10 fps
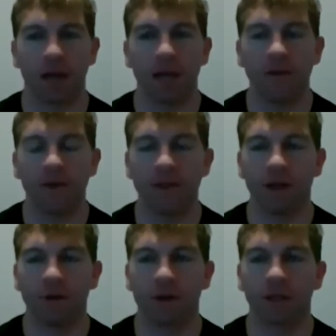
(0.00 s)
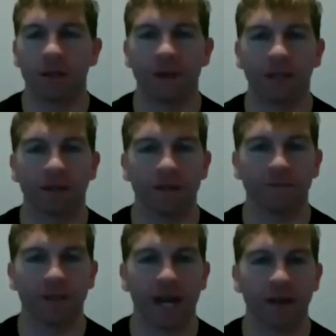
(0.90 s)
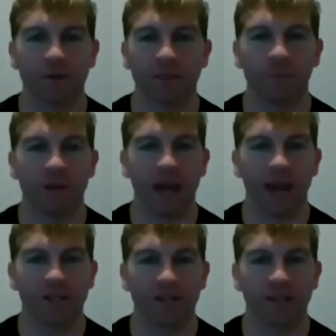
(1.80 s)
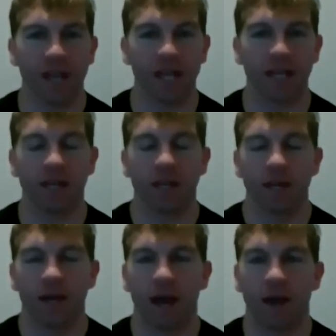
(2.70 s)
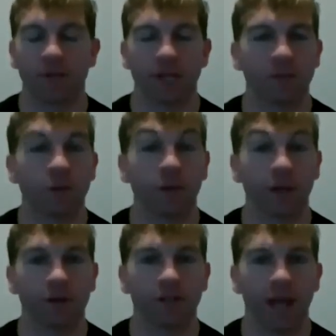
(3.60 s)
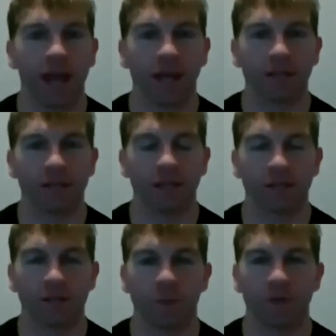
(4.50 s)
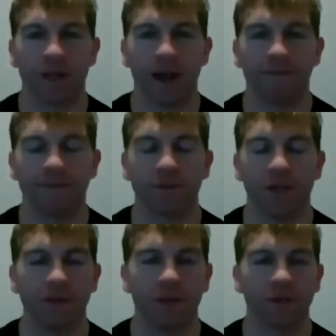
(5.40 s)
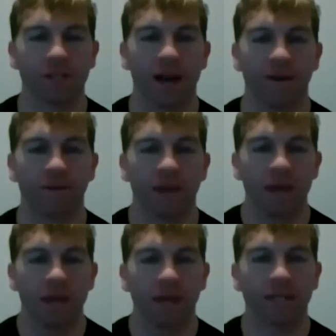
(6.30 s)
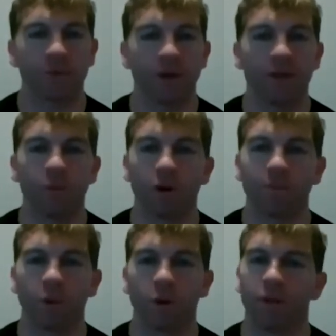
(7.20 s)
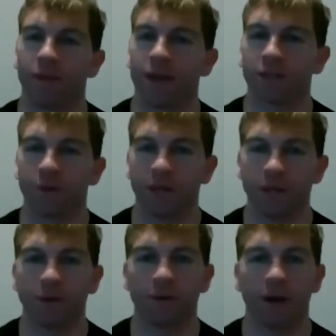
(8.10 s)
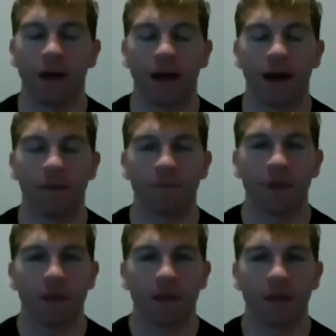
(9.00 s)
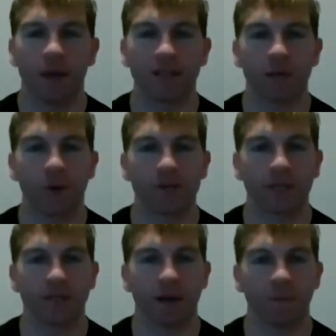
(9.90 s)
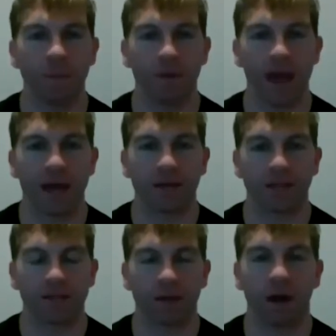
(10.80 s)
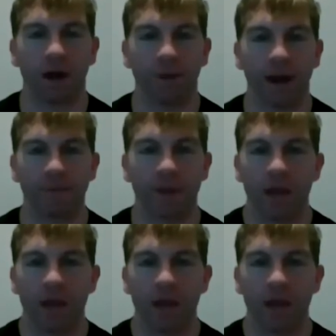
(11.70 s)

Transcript: Even though Olympic lifting, I know some of you guys just hate it, which I totally understand. It's super tough. So even though it's tough, it's one of the more important things we do. As I always like to tell people that start on ramp,